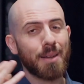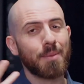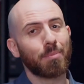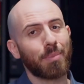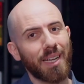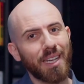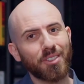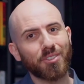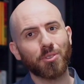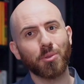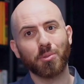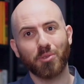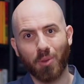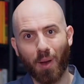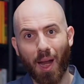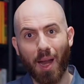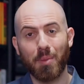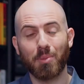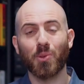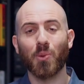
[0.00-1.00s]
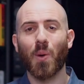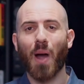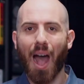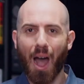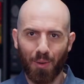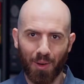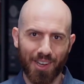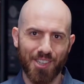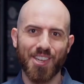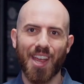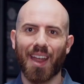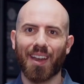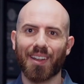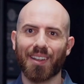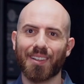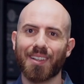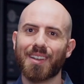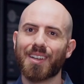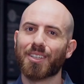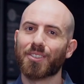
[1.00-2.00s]
please subscribe to our
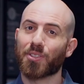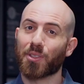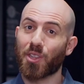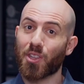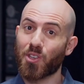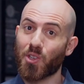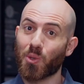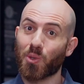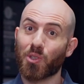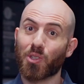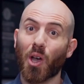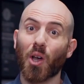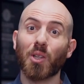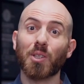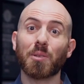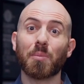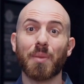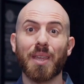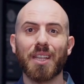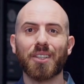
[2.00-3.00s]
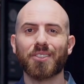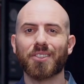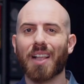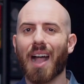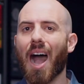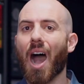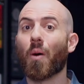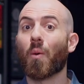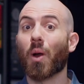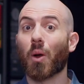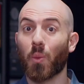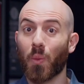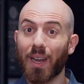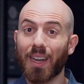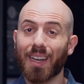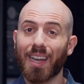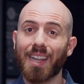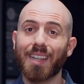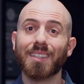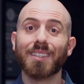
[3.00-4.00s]
channel so that you don't miss our
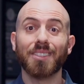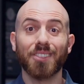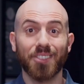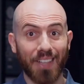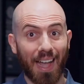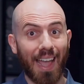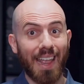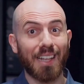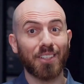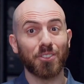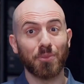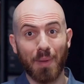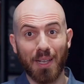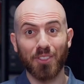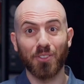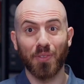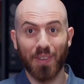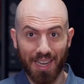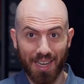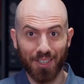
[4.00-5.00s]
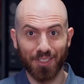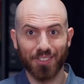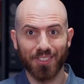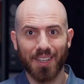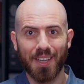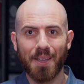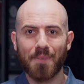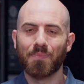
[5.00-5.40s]
weekly science-based videos.